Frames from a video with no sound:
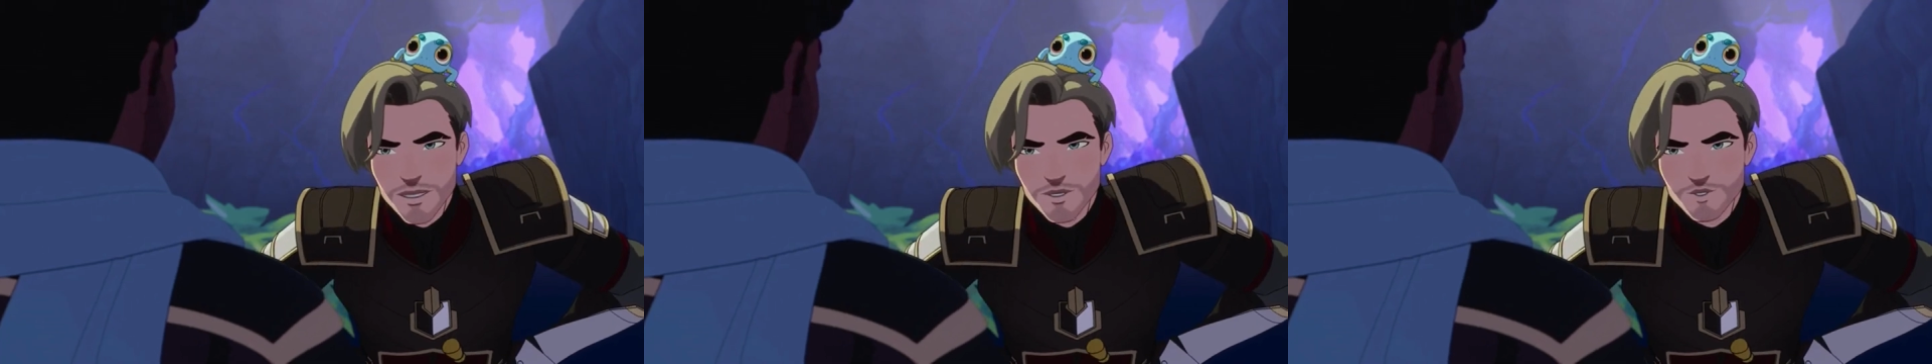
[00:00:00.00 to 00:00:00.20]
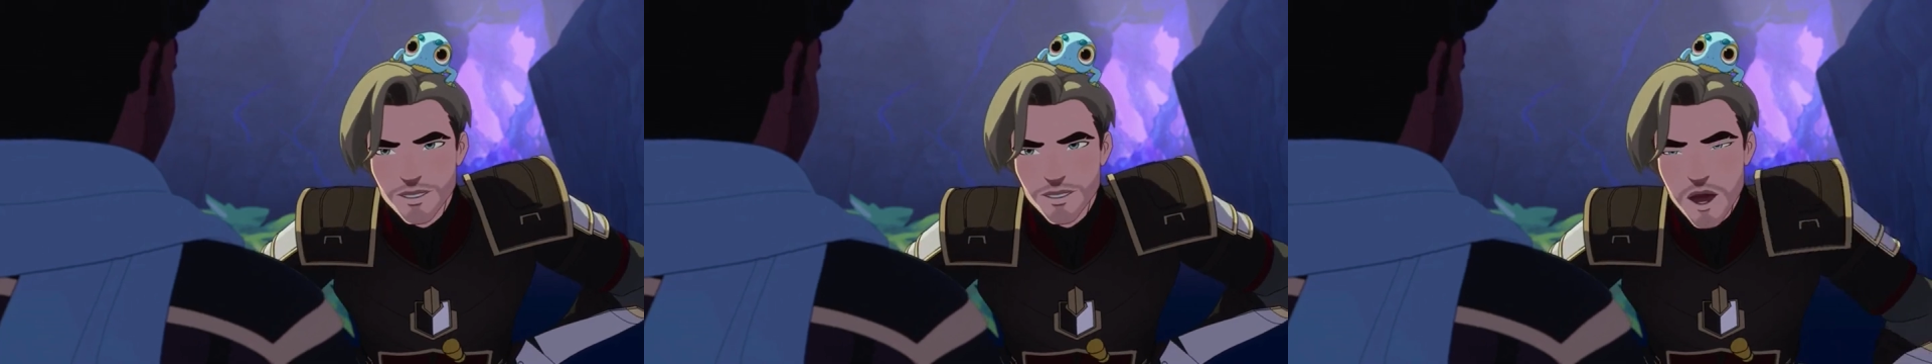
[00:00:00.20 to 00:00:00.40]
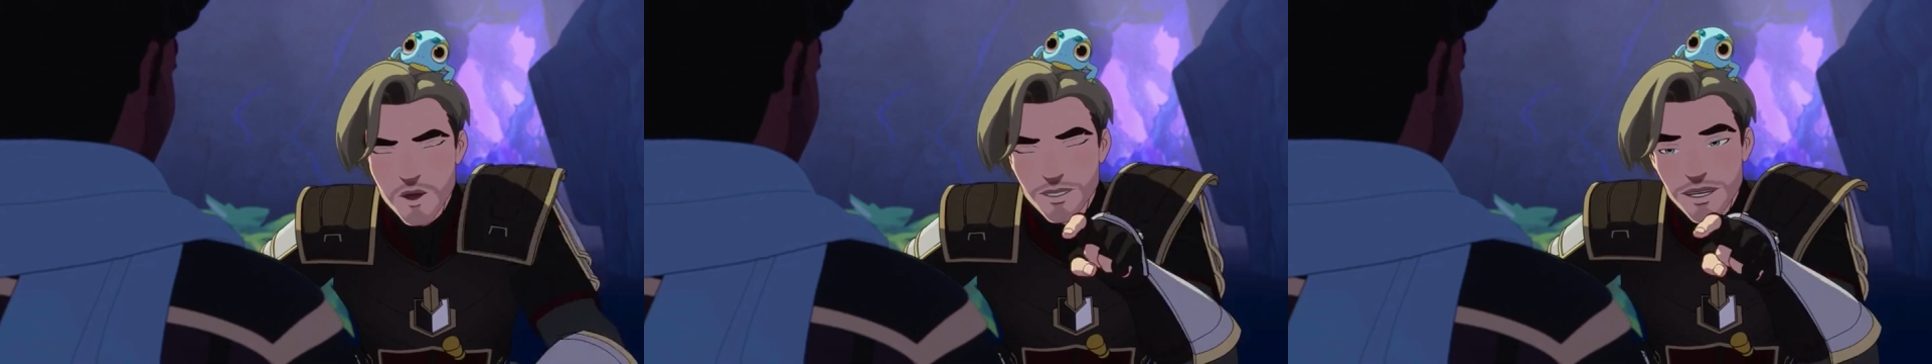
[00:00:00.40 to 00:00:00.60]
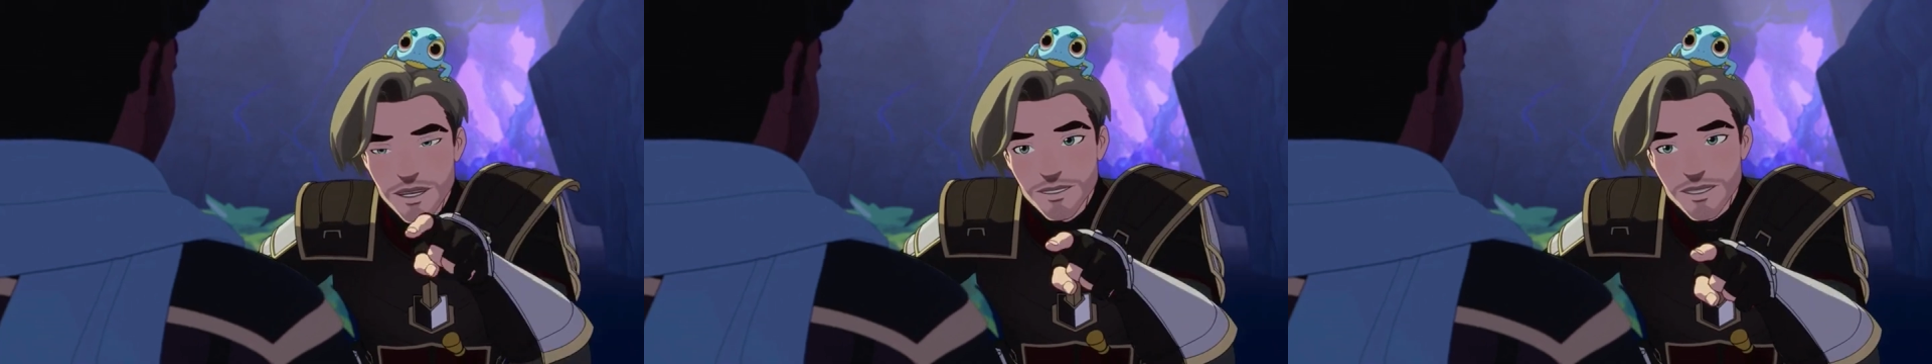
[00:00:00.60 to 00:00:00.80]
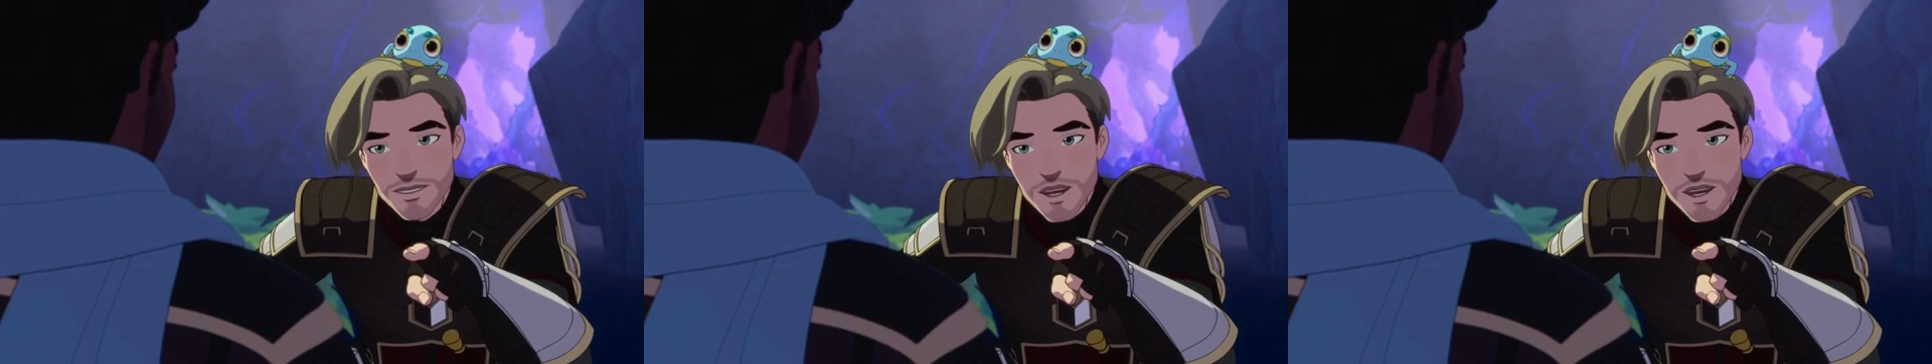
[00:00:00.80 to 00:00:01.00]
You
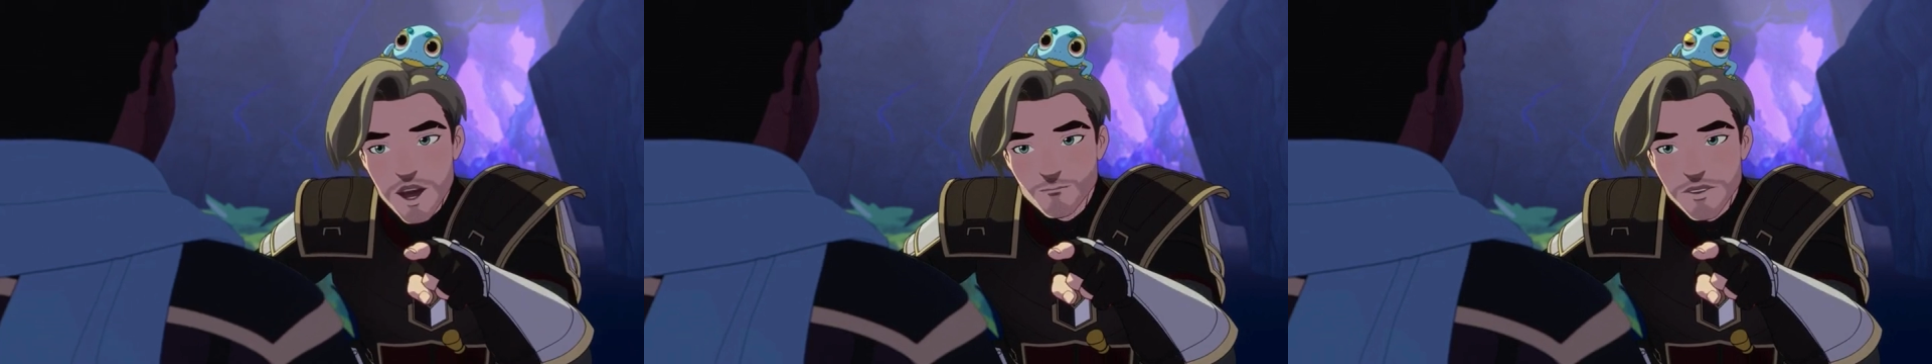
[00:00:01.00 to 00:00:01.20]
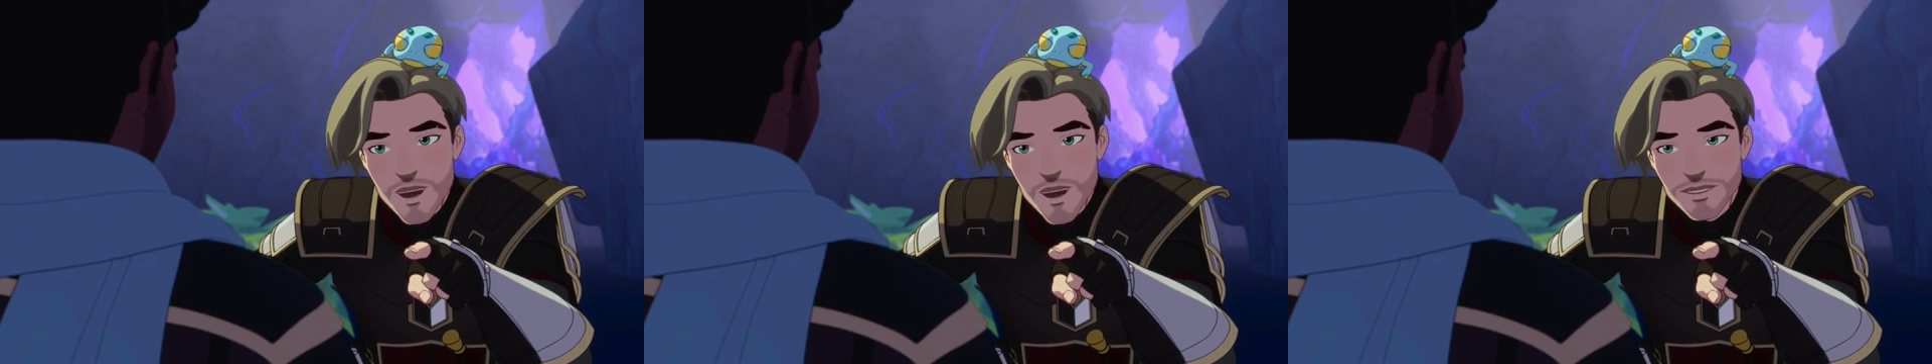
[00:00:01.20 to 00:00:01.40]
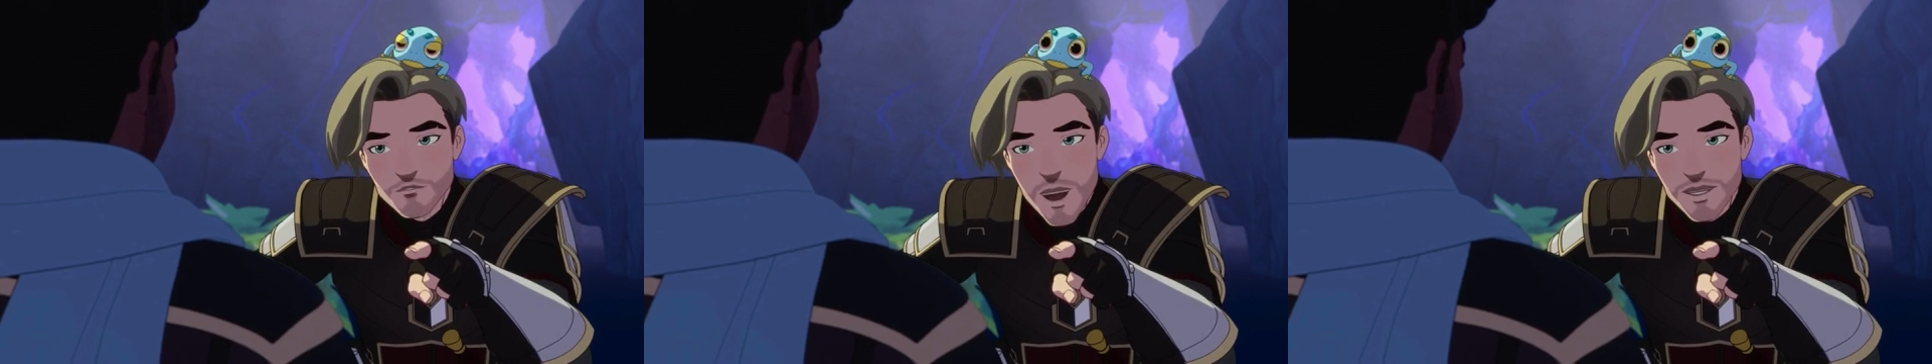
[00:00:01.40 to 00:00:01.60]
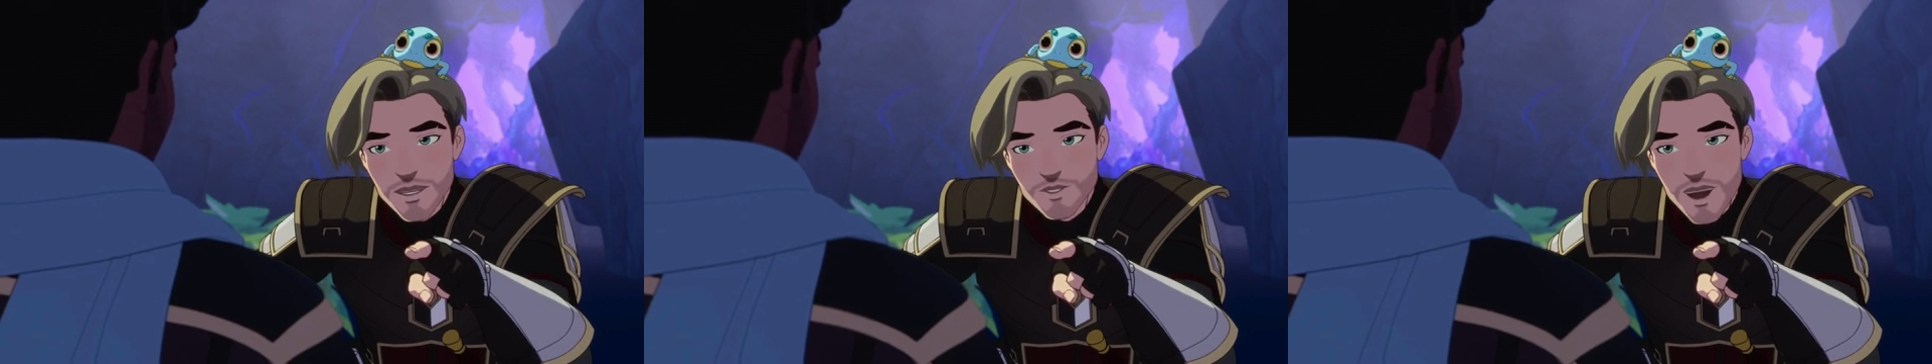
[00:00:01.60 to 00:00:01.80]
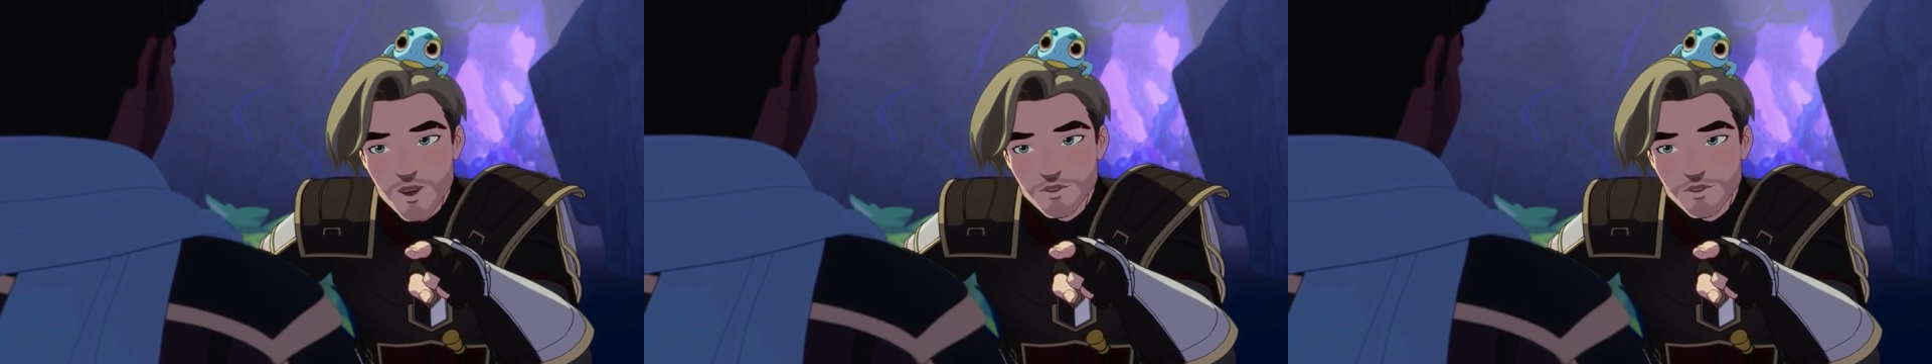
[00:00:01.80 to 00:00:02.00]
certainly didn't come to any of my
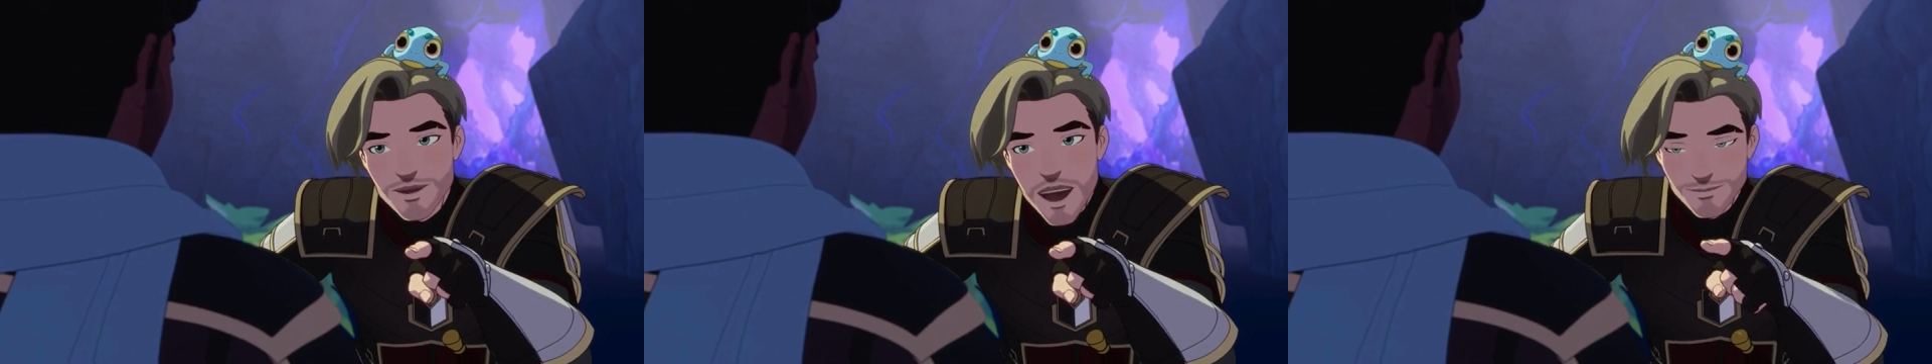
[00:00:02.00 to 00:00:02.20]
Crown